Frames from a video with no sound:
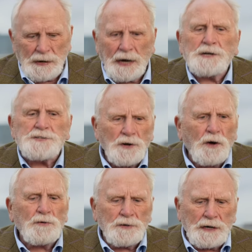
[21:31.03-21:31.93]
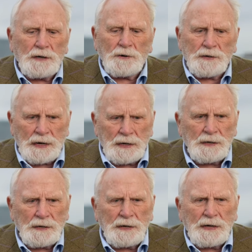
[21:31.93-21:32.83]
And I said, Oh, right, okay.
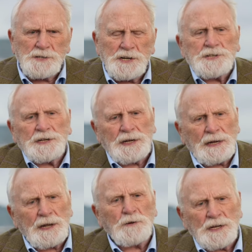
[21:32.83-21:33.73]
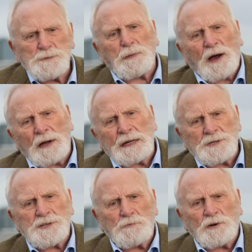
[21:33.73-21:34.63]
She said, Now, this part,
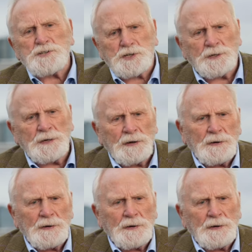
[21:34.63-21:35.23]
it's a Russian.